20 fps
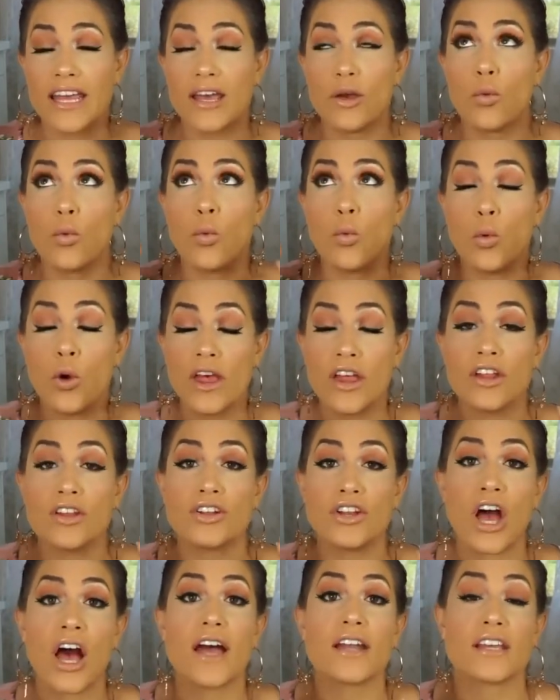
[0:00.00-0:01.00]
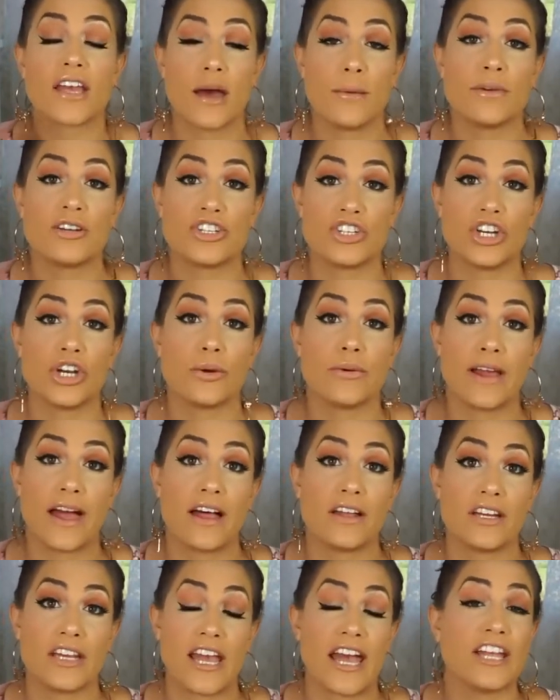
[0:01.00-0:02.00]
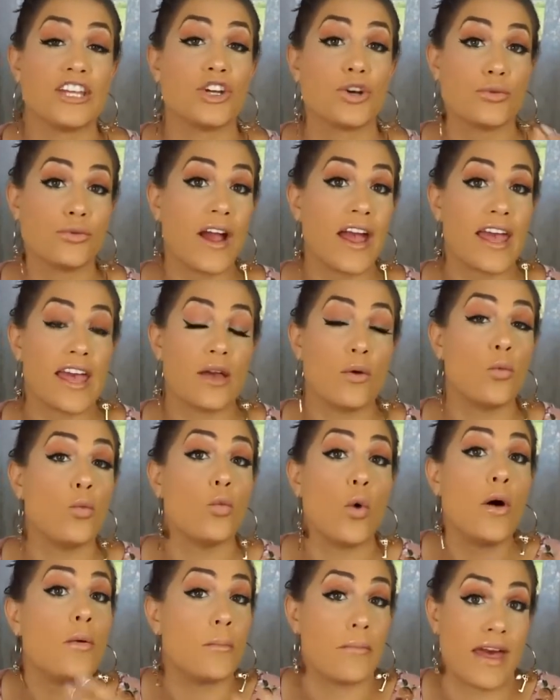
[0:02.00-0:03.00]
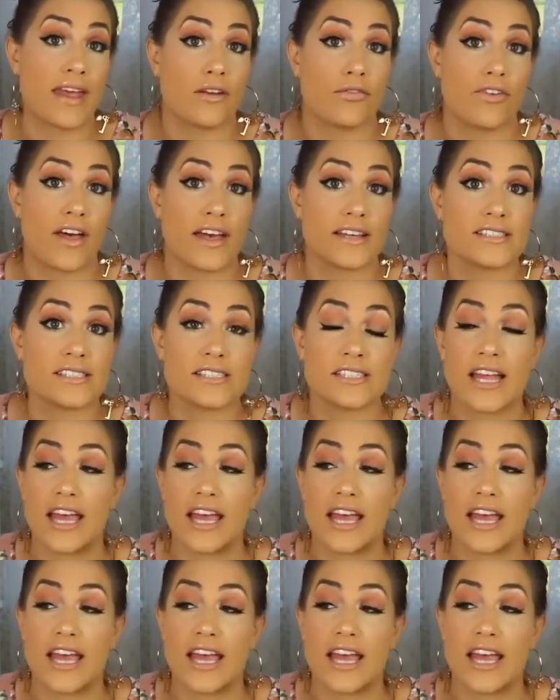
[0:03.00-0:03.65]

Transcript: it will not come into your reality. And you're right, it won't manifest.